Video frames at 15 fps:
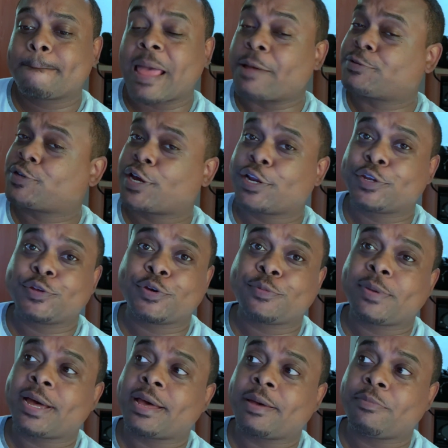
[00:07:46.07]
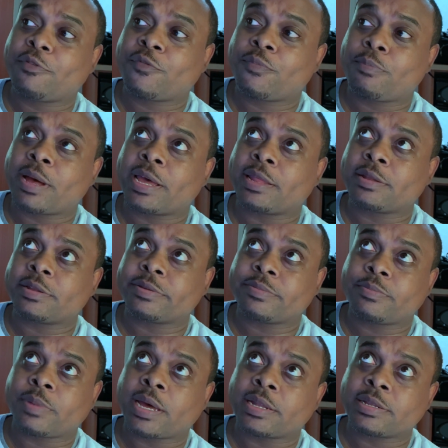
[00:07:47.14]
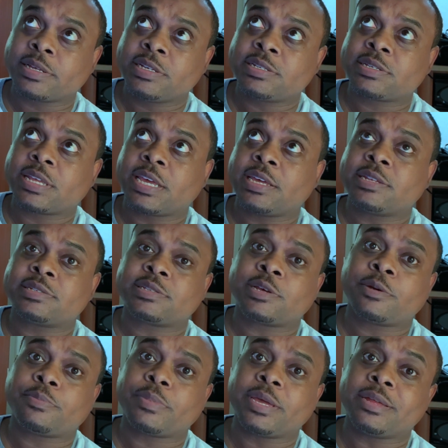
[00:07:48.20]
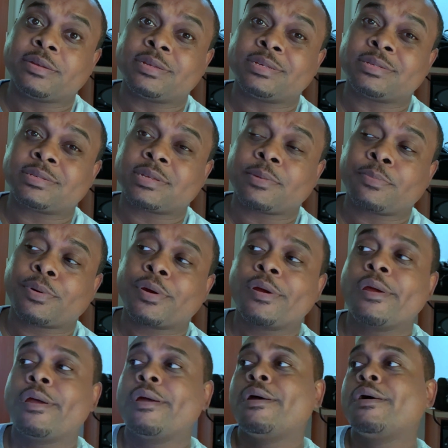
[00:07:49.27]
I'm trying to do it by my lease ends up in December.